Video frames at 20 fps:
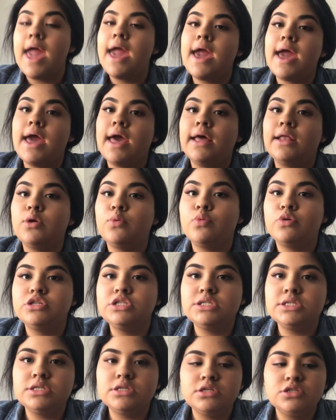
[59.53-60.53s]
And we're
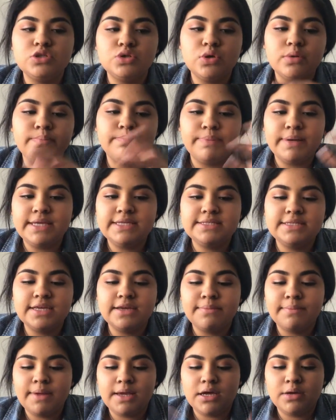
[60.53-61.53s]
just gonna do a
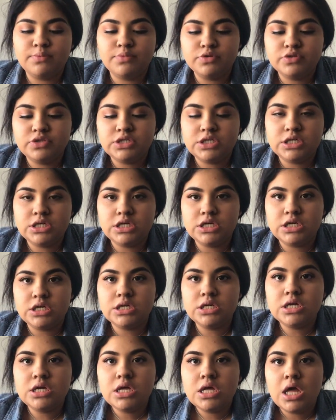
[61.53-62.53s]
basic makeup
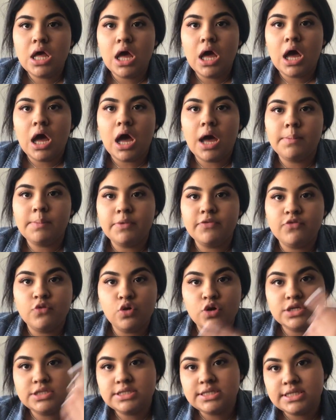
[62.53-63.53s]
routine. Of
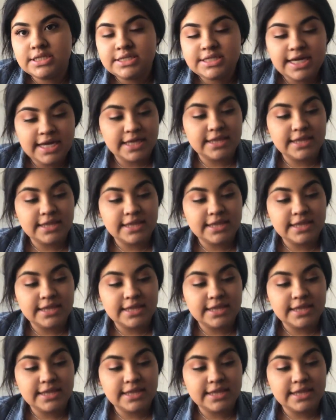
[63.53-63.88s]
course, gonna